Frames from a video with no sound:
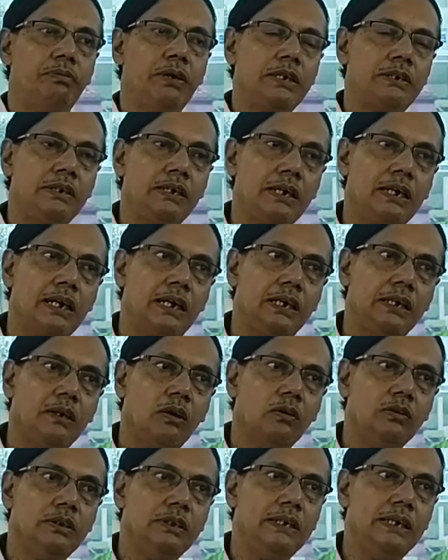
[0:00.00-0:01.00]

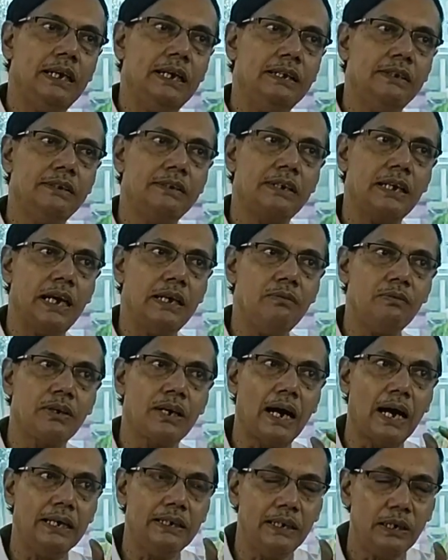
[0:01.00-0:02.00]
basically on the
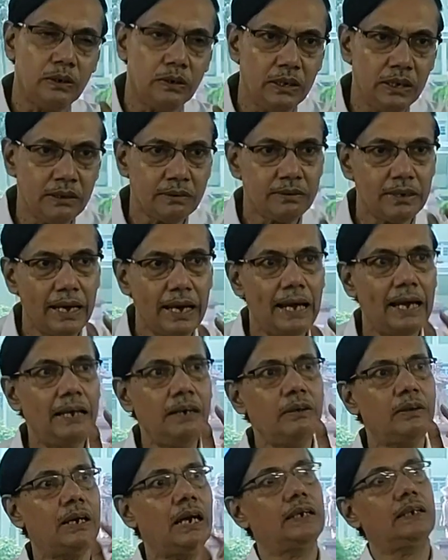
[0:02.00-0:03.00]
enzyme kinetics
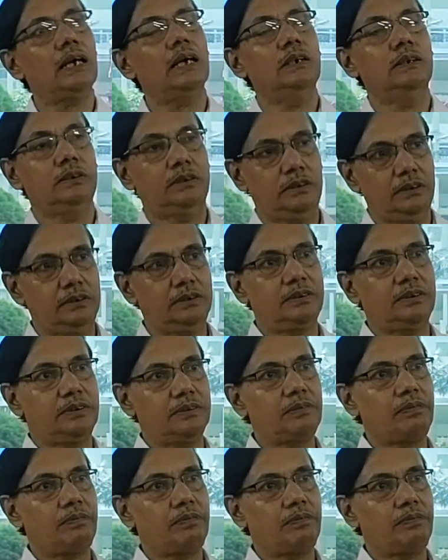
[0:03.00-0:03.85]
and catalysis.